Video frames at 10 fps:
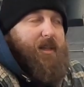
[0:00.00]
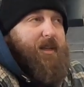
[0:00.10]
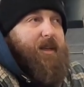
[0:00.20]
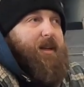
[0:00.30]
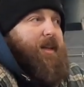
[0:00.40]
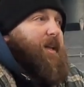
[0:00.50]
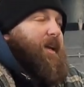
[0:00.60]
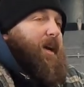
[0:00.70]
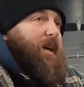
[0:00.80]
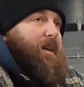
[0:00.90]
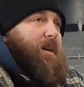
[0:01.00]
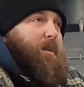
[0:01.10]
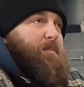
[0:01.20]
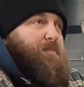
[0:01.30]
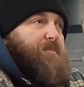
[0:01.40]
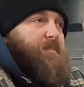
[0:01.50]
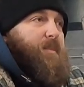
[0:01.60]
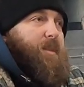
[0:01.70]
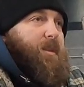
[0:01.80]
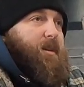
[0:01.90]
it. Yeah,
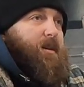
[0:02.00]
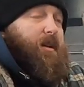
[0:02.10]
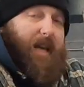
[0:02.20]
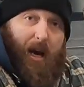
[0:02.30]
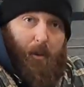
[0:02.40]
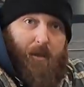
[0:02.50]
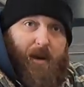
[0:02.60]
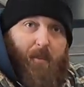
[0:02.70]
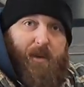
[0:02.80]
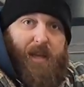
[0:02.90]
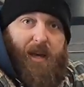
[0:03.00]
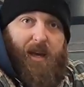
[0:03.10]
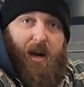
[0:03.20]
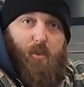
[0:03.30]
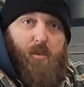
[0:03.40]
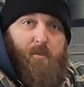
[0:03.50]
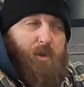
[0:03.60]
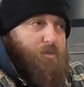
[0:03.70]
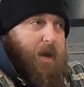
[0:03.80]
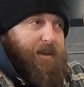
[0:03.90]
I want to be on with it. I would
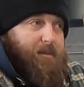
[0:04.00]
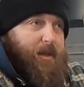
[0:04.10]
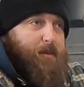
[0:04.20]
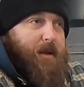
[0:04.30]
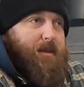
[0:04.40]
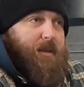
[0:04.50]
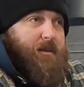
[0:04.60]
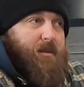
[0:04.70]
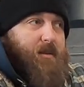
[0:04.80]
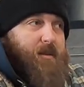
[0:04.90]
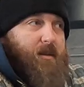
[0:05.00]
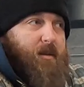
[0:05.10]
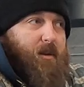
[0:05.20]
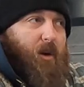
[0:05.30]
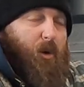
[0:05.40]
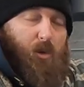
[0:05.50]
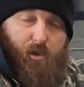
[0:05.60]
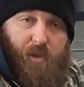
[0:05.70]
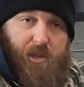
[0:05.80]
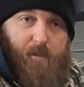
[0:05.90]
much rather be spending all
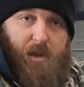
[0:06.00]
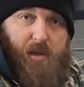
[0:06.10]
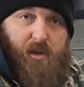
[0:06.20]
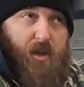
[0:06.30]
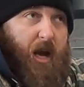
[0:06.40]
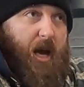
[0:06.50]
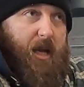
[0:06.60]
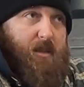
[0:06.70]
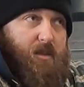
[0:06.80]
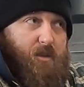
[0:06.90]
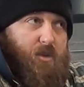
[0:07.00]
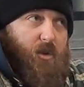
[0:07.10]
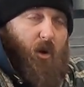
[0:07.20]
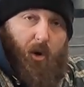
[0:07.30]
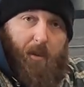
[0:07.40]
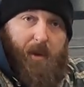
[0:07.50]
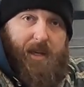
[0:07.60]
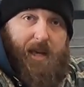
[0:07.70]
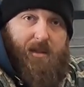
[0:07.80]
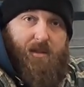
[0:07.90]
Christmas and all my
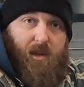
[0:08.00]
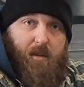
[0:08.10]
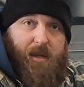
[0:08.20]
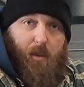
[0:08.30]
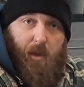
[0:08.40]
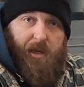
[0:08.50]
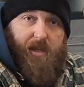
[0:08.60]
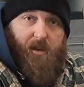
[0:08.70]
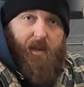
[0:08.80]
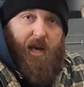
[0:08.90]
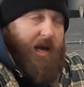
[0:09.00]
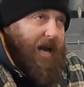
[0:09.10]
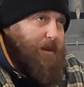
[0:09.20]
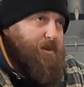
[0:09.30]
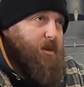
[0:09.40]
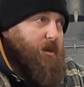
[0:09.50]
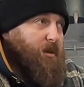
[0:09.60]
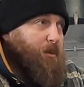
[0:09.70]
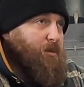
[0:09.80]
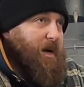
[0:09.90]
weekends at the minute working on that.
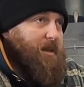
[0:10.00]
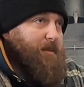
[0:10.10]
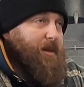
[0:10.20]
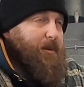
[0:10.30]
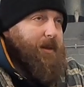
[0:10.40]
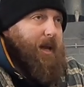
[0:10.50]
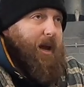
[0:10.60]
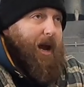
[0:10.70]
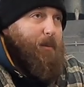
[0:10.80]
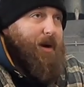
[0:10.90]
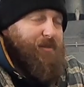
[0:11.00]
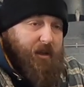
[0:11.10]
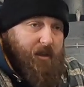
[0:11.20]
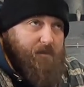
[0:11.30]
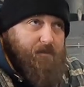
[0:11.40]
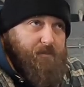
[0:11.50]
Absolutely would rather be doing that. However,